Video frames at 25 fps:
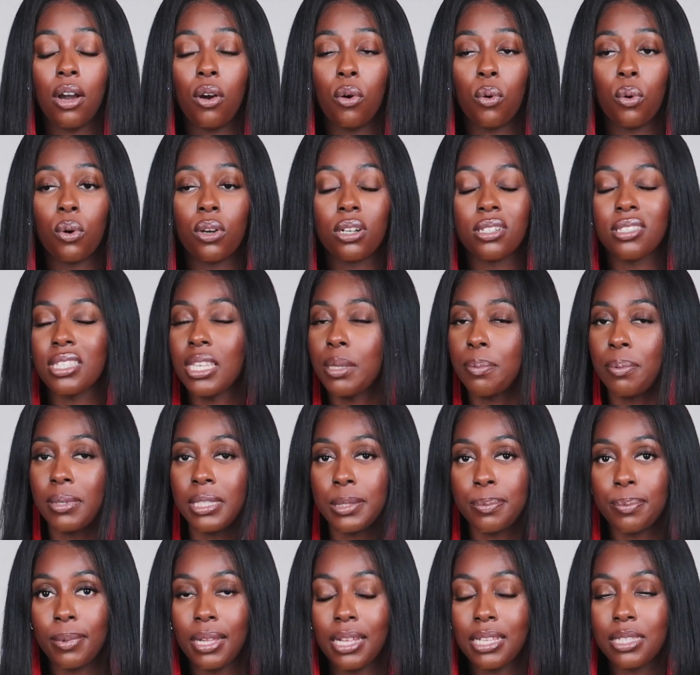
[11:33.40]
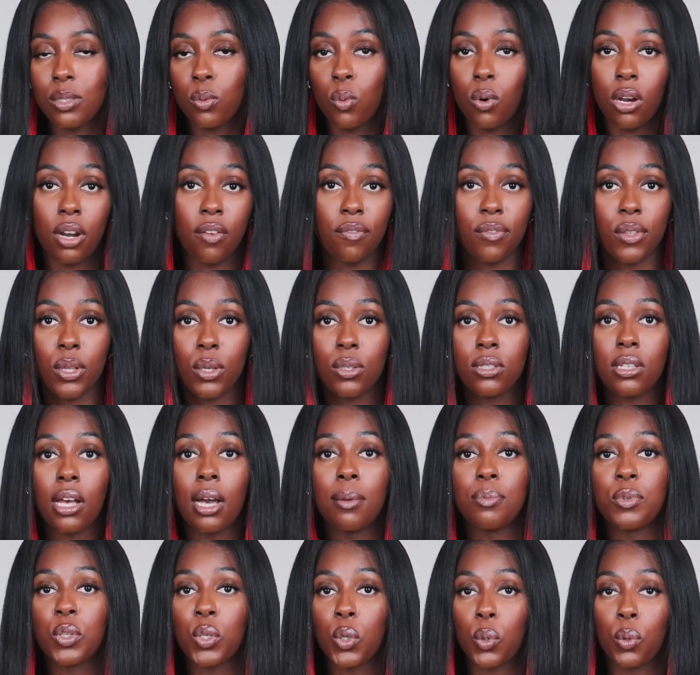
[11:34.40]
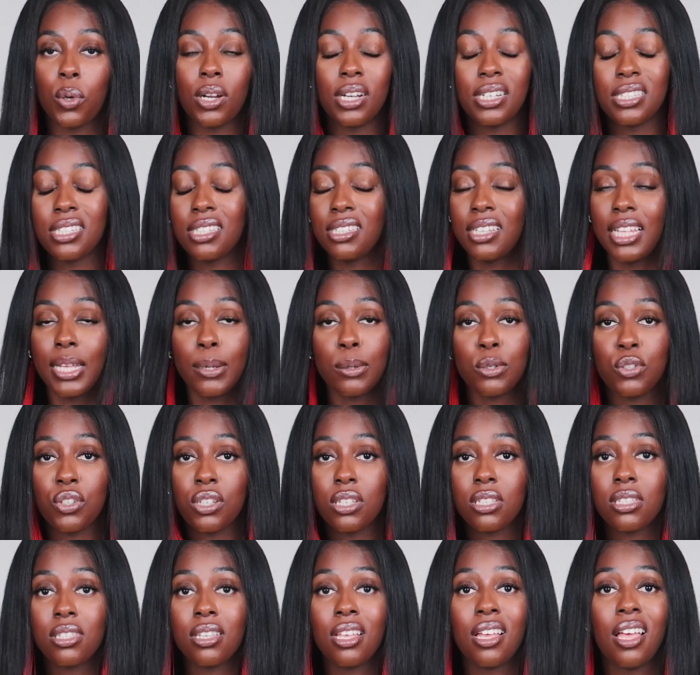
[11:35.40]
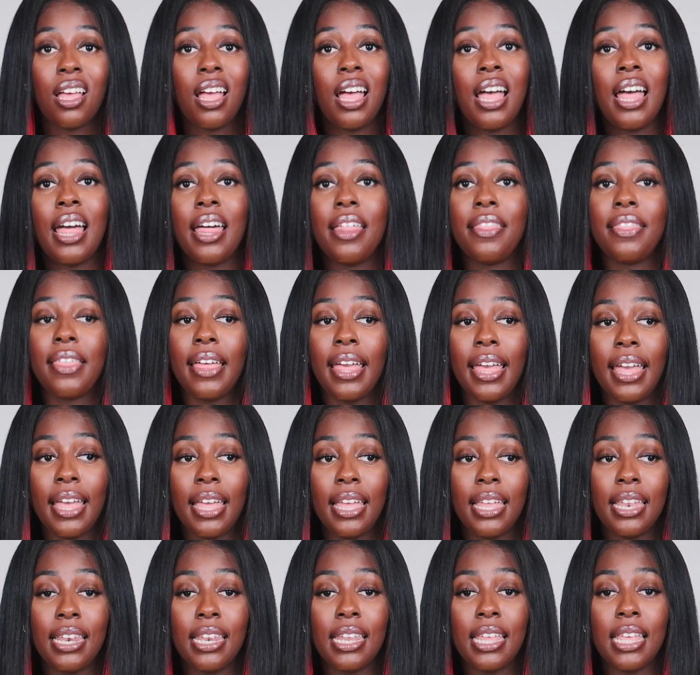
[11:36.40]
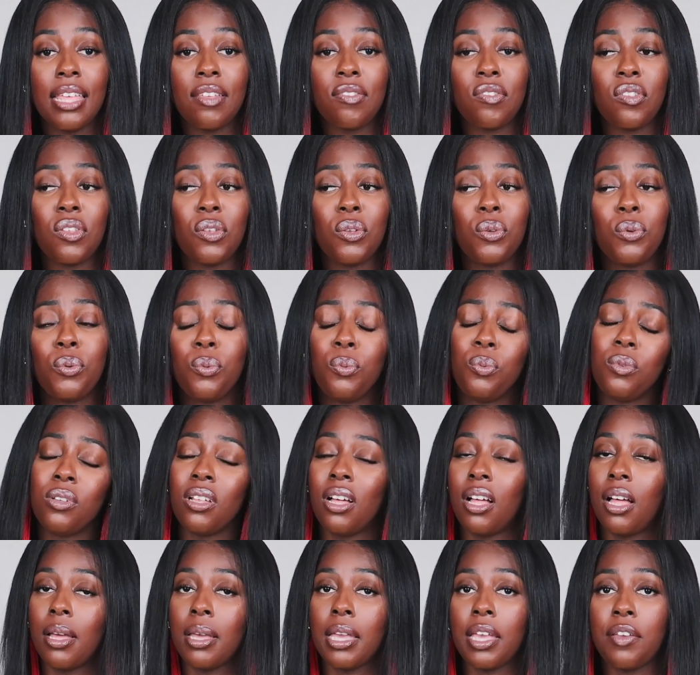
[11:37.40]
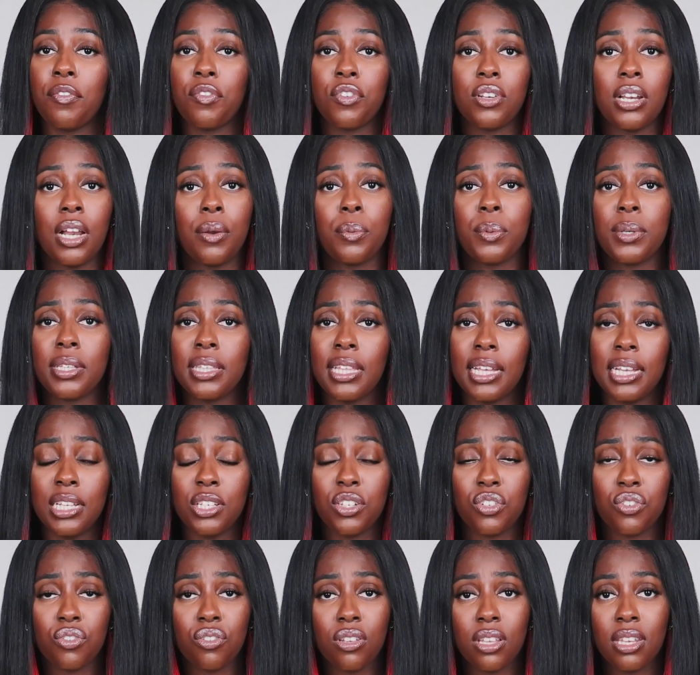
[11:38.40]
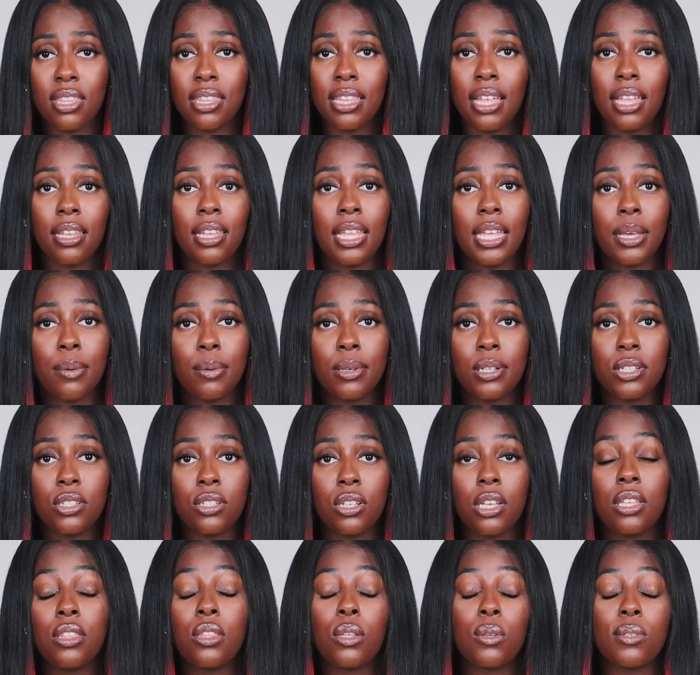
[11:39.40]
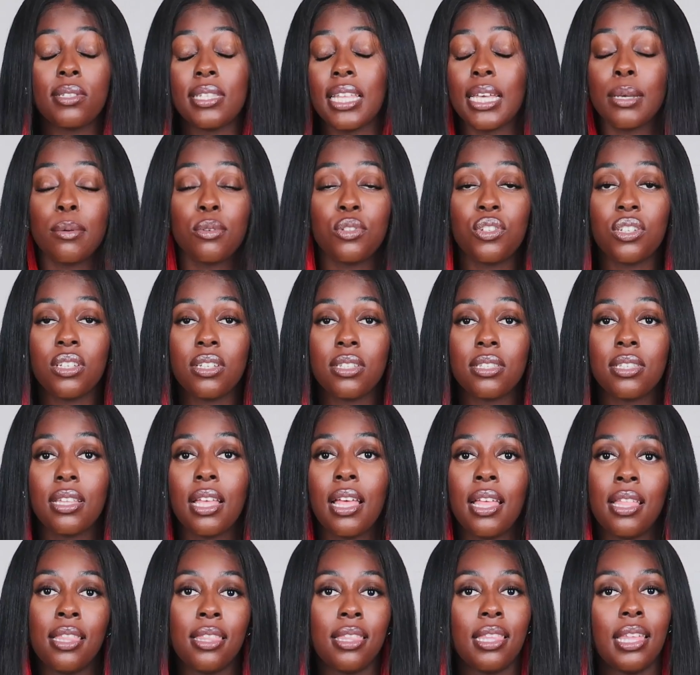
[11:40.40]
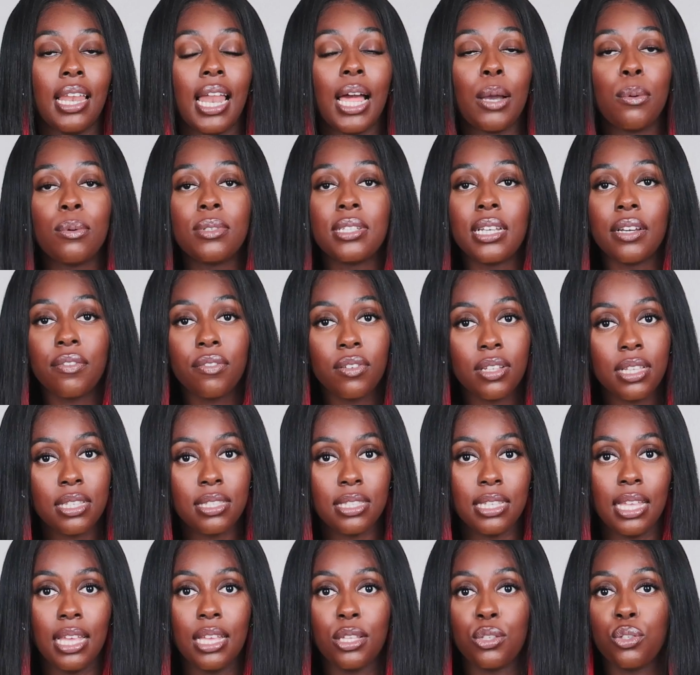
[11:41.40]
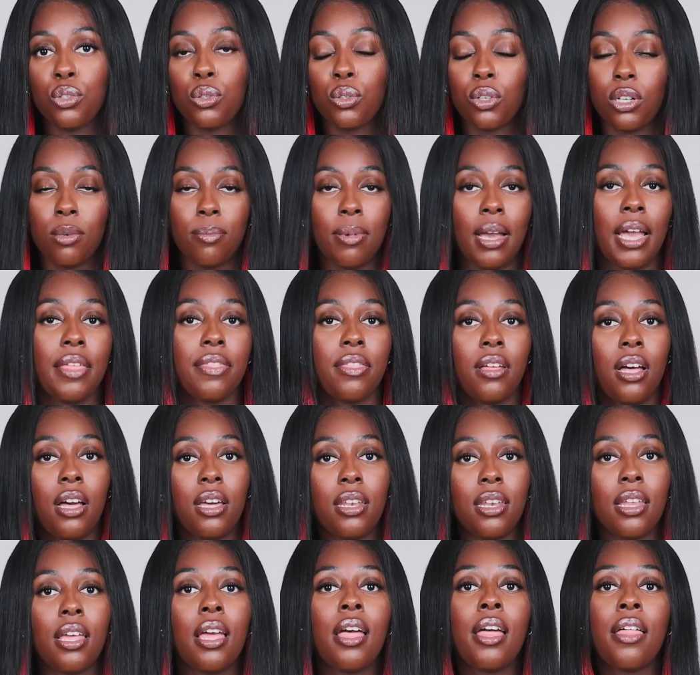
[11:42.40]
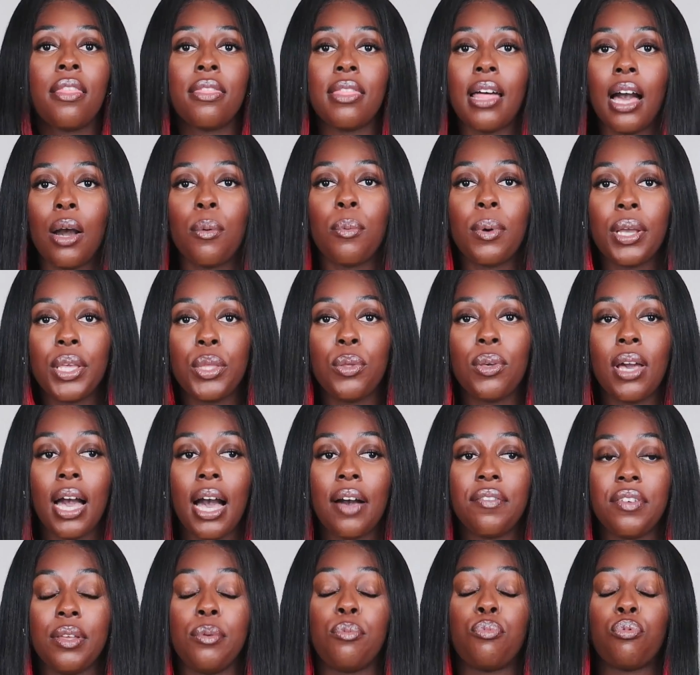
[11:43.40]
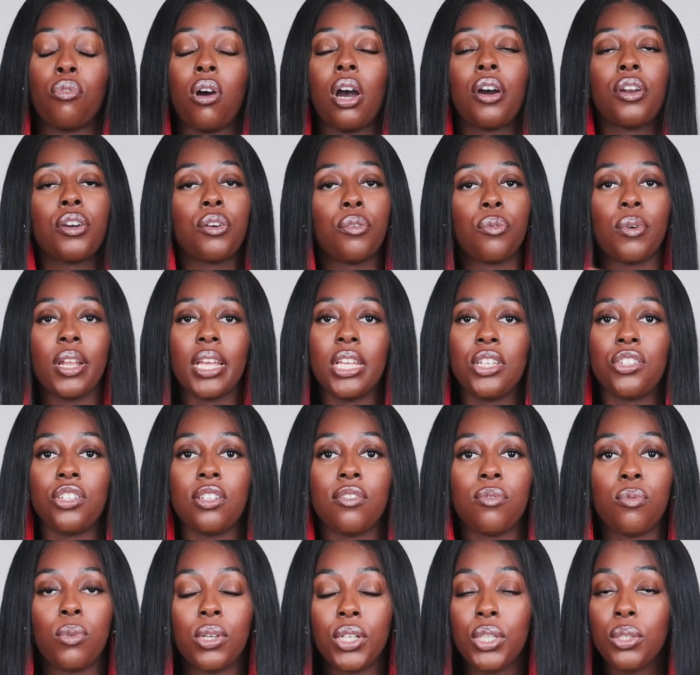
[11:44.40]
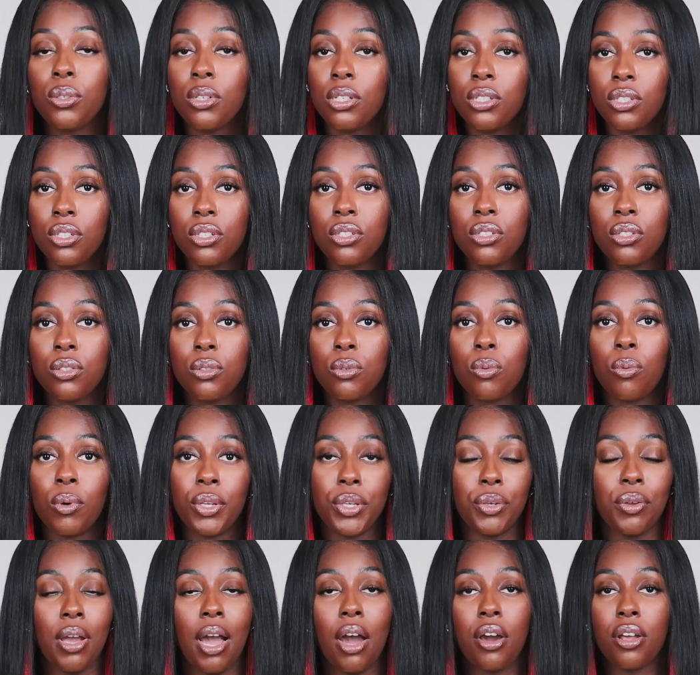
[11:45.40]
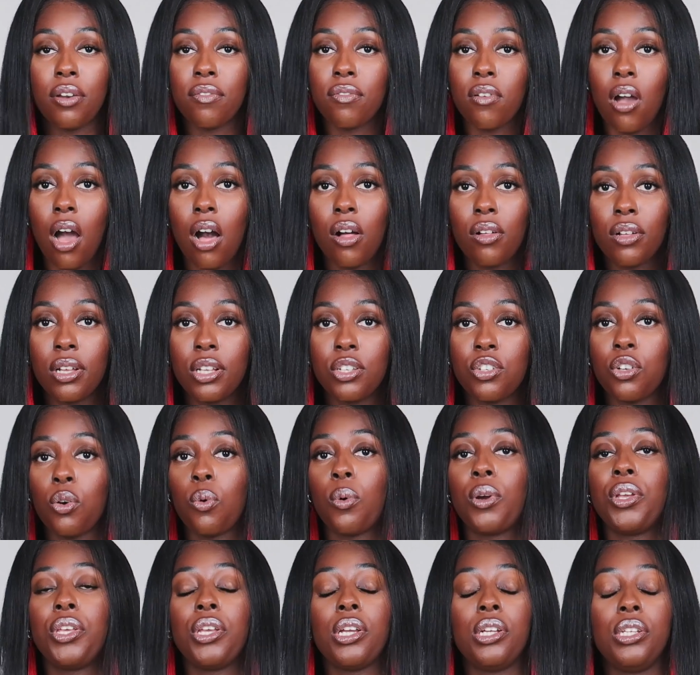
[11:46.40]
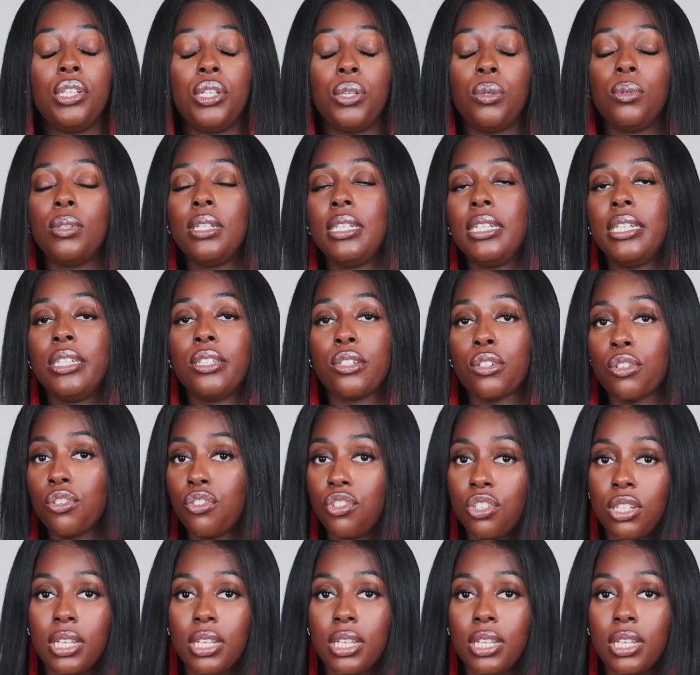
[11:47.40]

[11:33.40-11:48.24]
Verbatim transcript: or C++, one of those object-oriented languages. Then if you're not really that interested in that language, in those languages, then I would definitely say to learn Python. That way you have a broader range of what you can do when you're out of college, or what you can do in